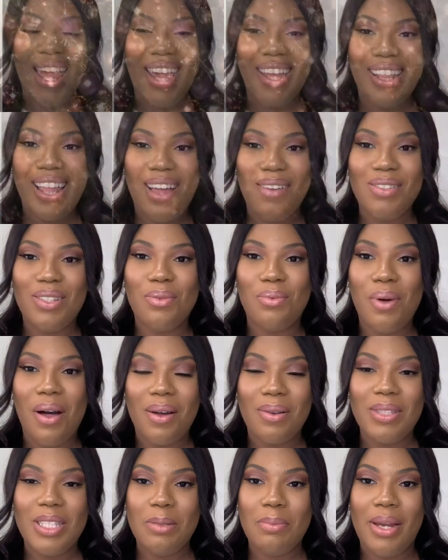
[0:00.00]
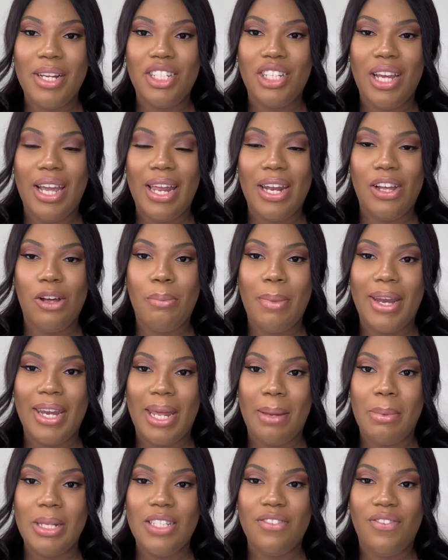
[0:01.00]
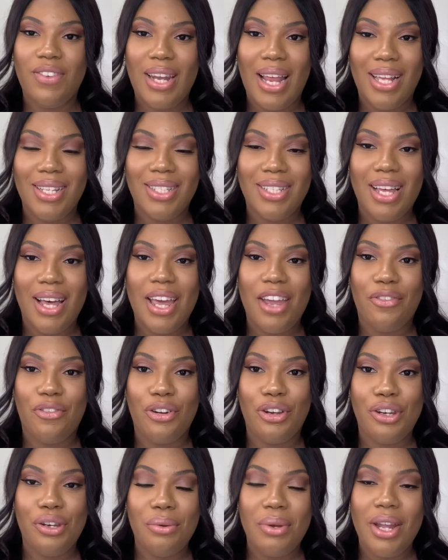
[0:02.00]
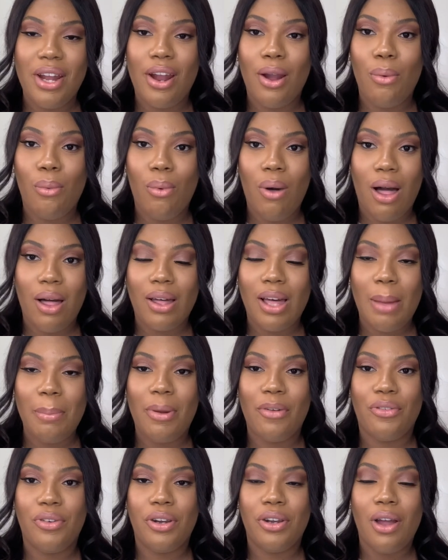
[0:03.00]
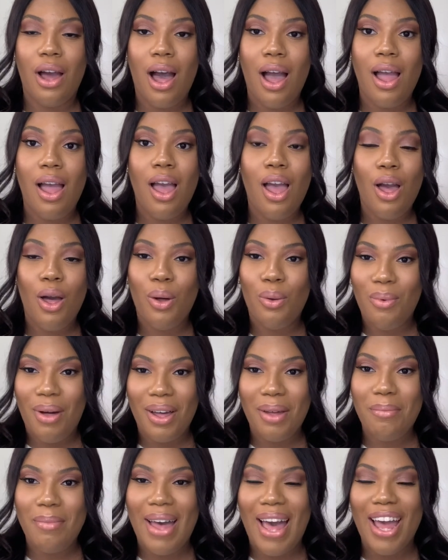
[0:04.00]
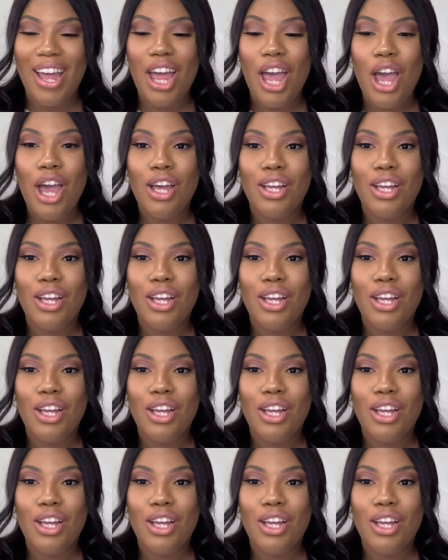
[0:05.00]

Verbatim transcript: loves, welcome to my channel. My name is Vannesia. If you're new here, welcome. If you're not, welcome back.